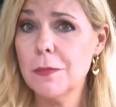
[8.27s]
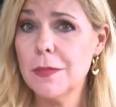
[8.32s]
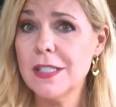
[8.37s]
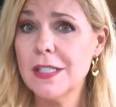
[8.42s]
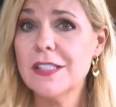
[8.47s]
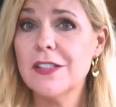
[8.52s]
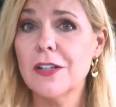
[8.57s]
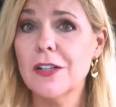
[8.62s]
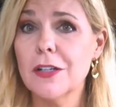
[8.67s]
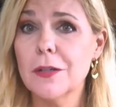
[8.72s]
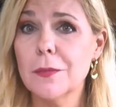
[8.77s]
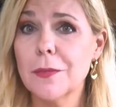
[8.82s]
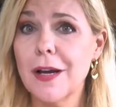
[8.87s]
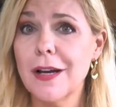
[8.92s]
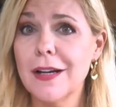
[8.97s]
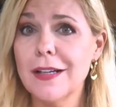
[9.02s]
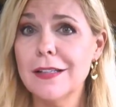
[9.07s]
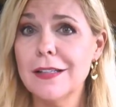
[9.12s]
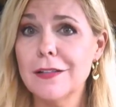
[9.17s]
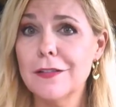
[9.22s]
midterm
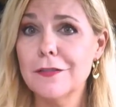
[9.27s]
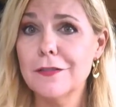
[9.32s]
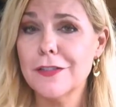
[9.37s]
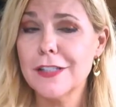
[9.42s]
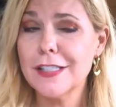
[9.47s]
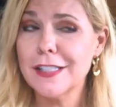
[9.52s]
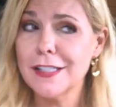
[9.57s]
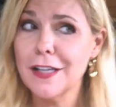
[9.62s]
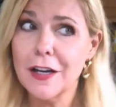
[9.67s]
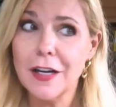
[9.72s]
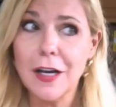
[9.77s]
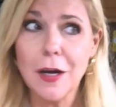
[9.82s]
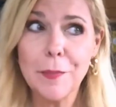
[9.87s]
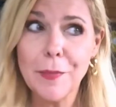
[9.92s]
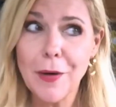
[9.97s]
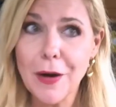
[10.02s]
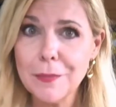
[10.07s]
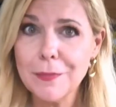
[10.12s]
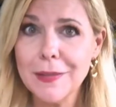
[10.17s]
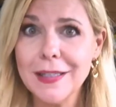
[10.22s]
kind of snuck up
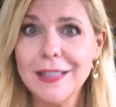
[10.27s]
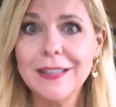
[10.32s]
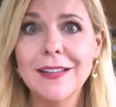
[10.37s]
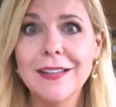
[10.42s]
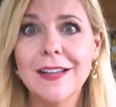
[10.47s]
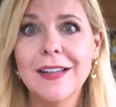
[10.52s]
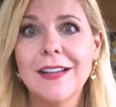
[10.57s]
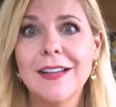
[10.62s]
on me.